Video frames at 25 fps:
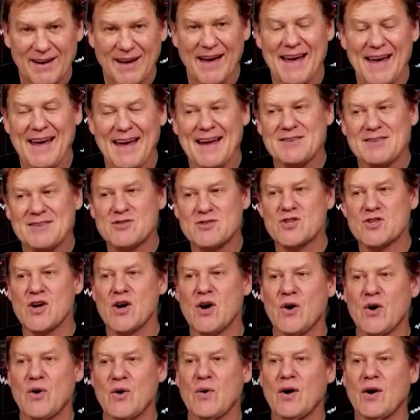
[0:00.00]
And
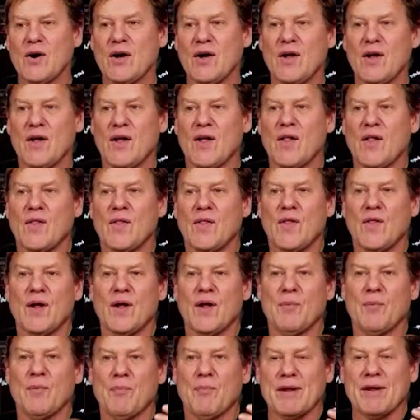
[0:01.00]
so,
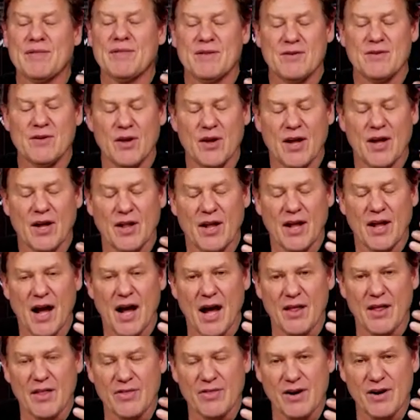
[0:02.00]
but
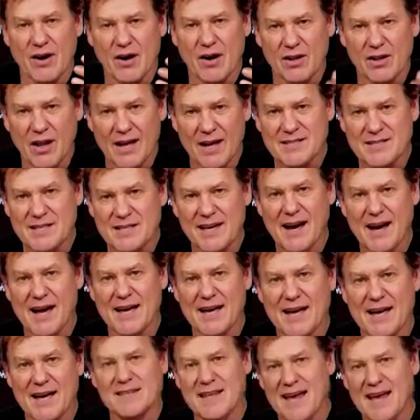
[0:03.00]
there are lots of
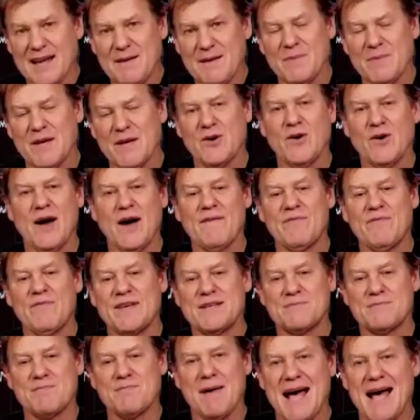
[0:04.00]
guys like me who have
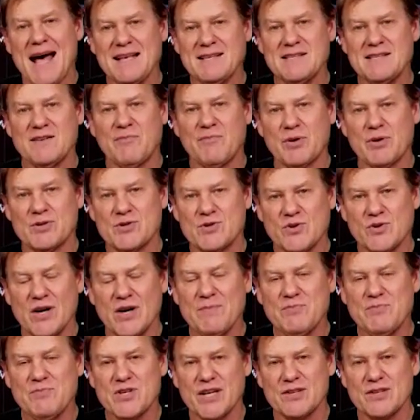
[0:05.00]
these massive
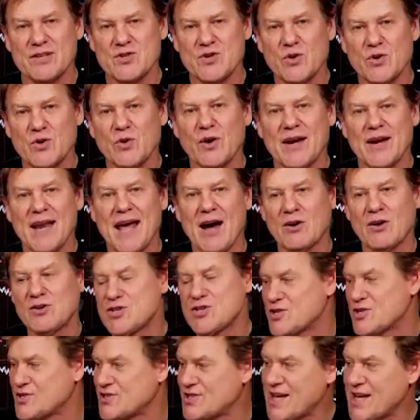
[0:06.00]
prescriptions who are now
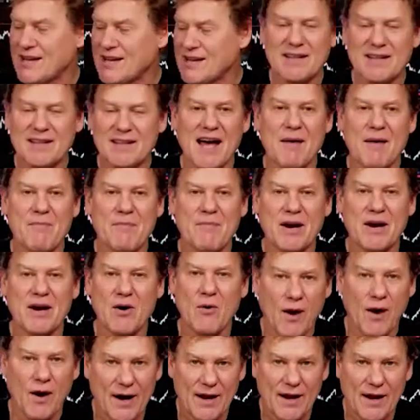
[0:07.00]
just selling that
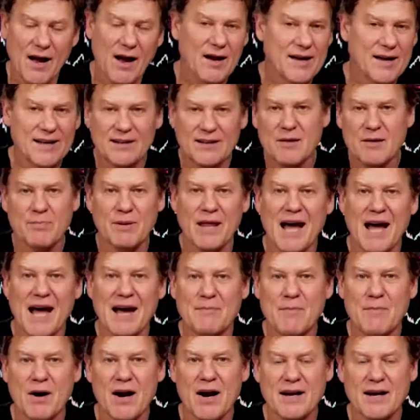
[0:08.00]
marijuana in the
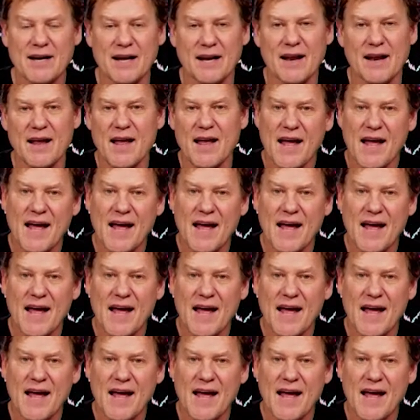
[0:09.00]
black market.